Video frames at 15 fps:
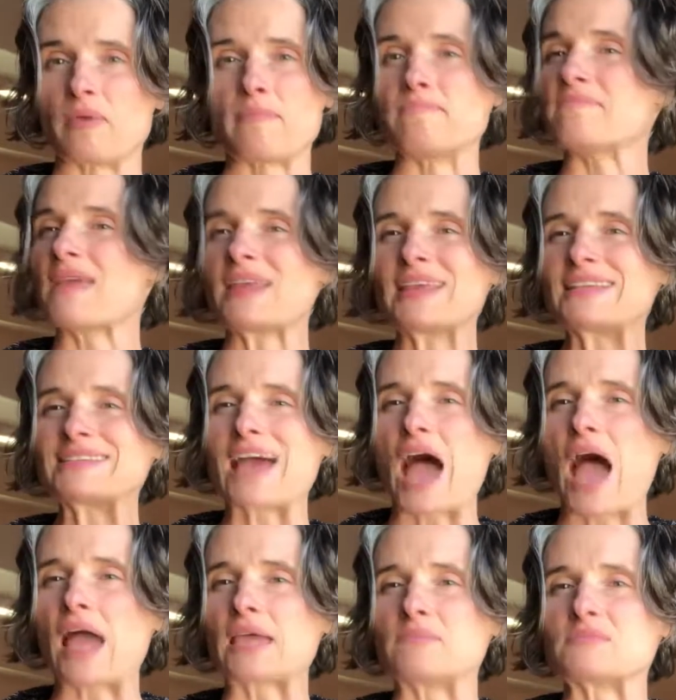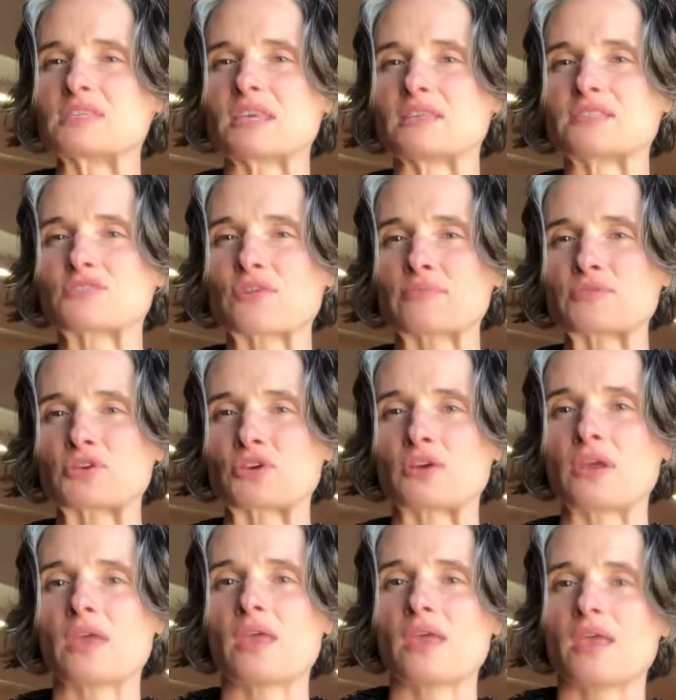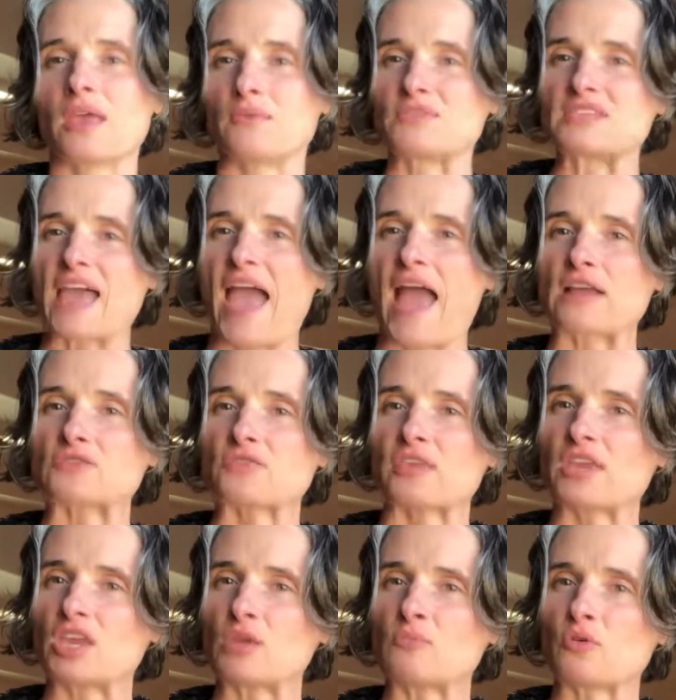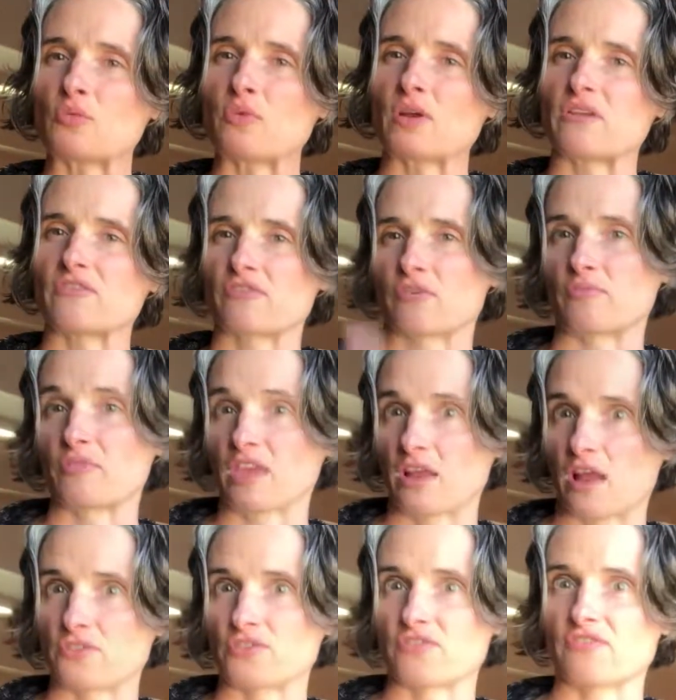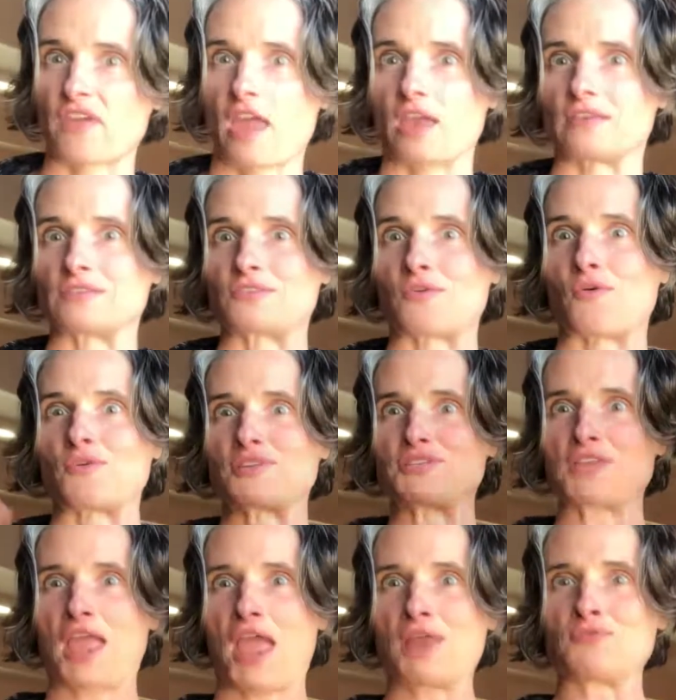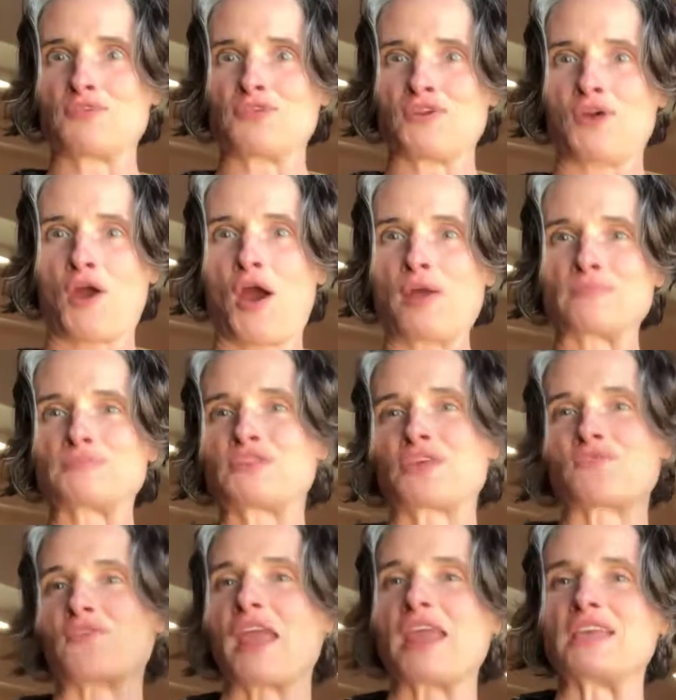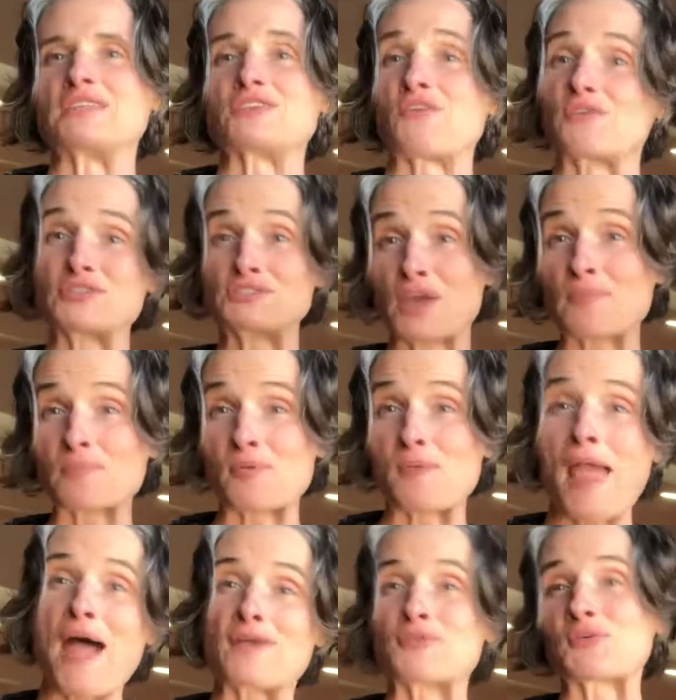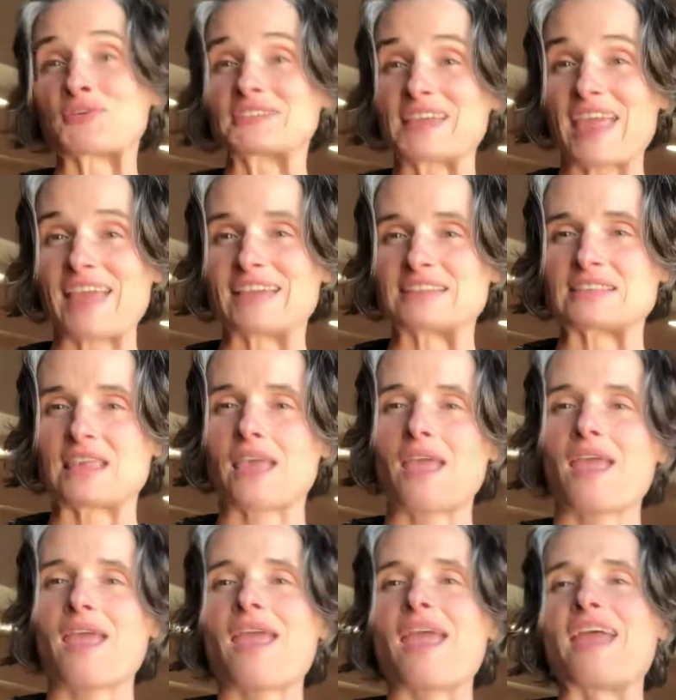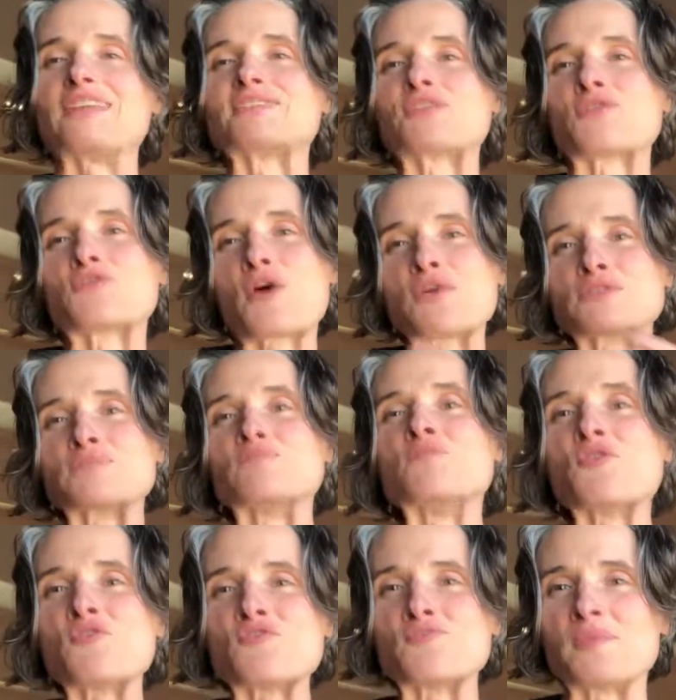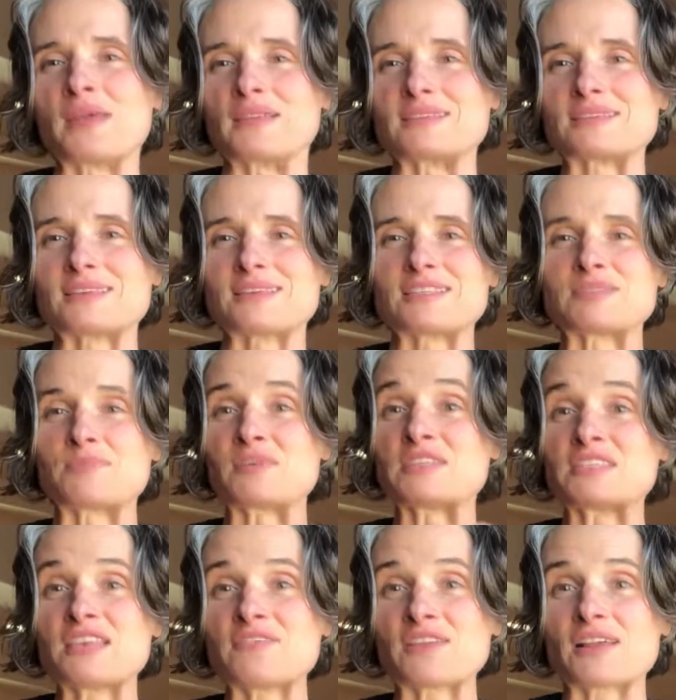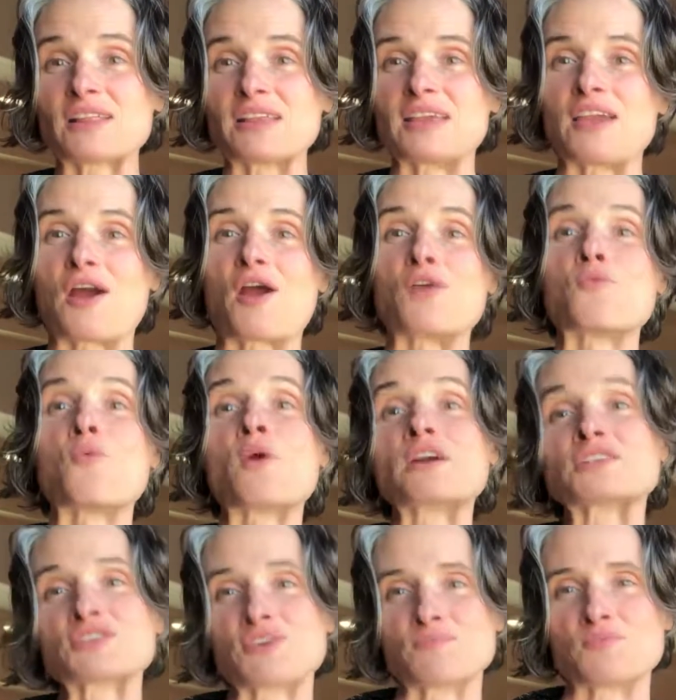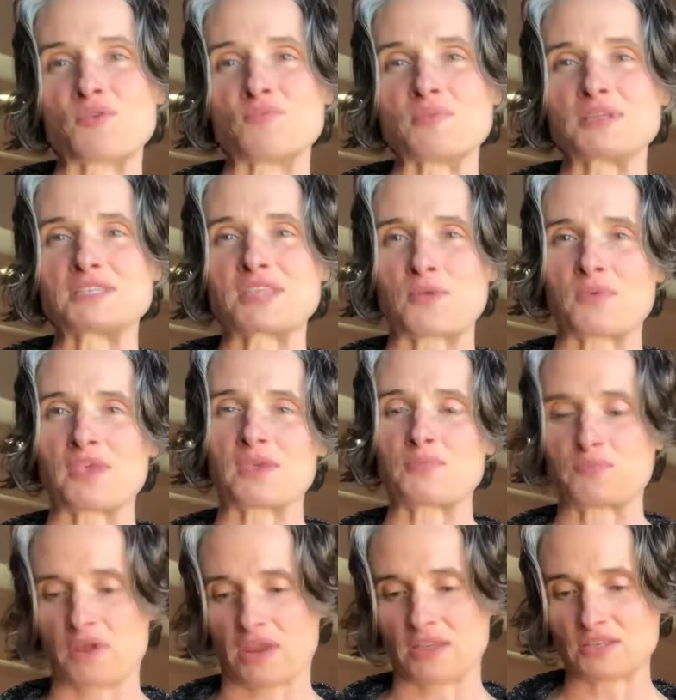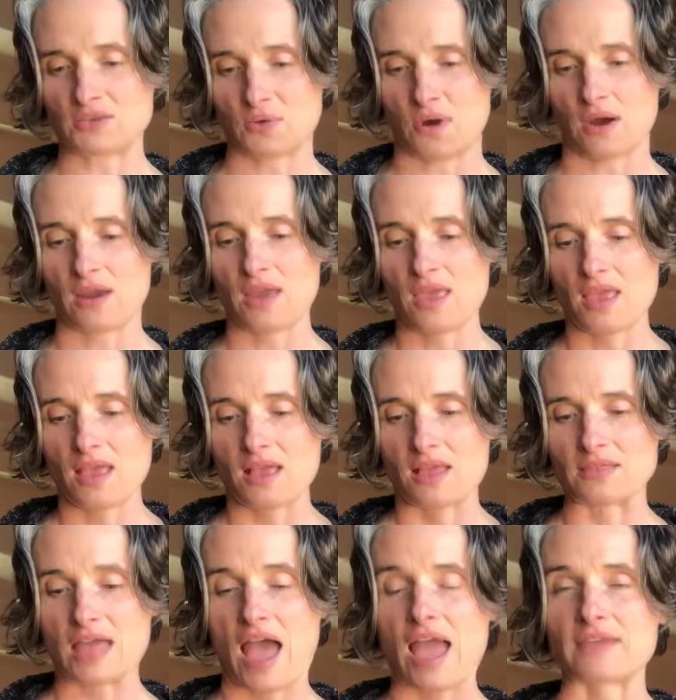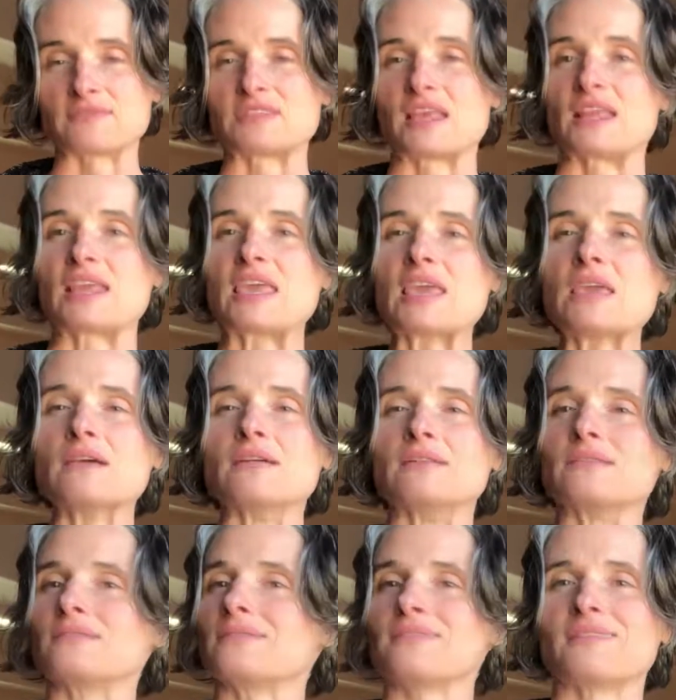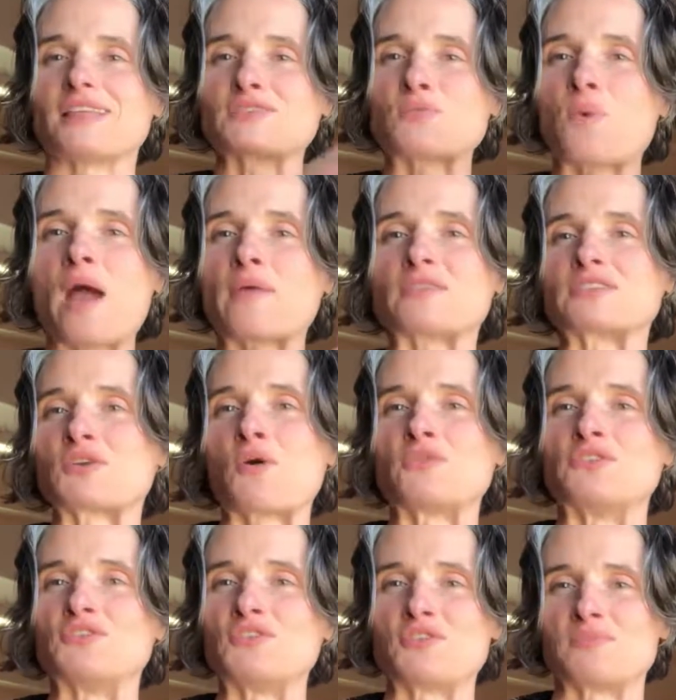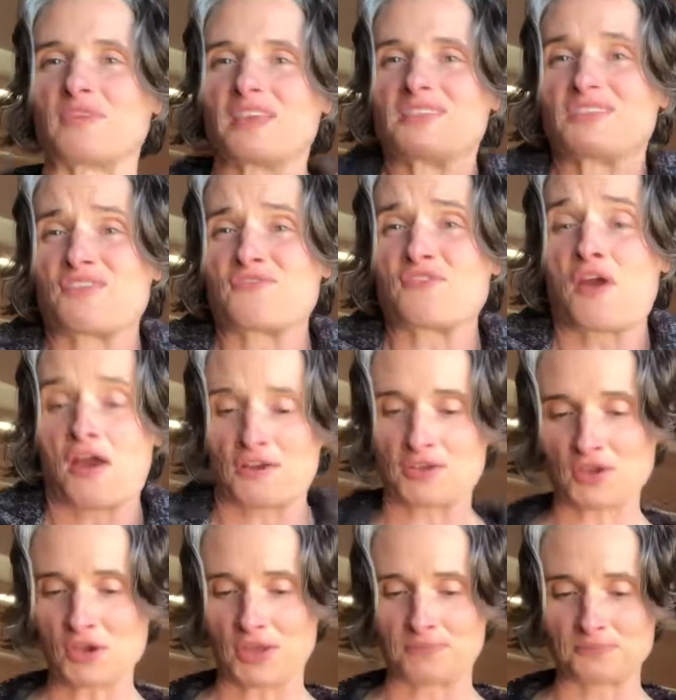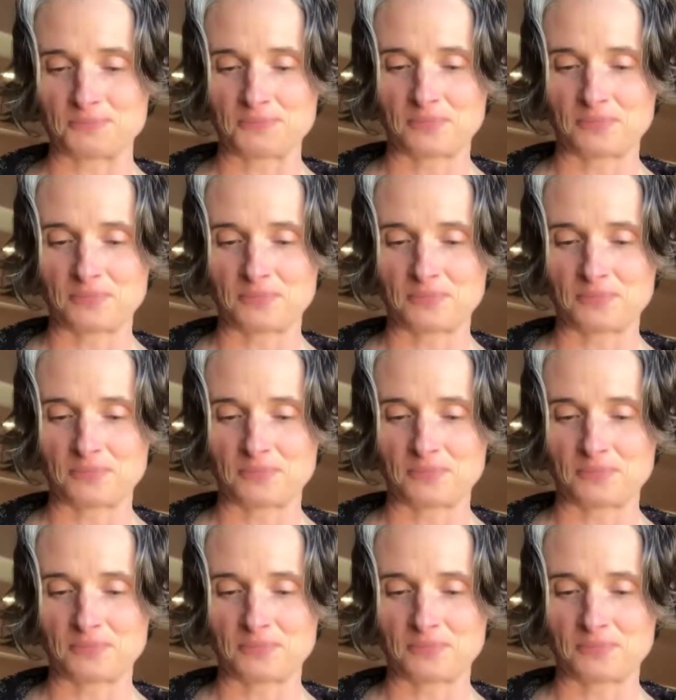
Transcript: But many times in scripture, it was actually a Hebrew word for get on your face or stand with your arms raised or jump around or dance. And so those movements specifically are worship movements that we can bring into our lives that heal. That's why we're told to do them, because they're for our good.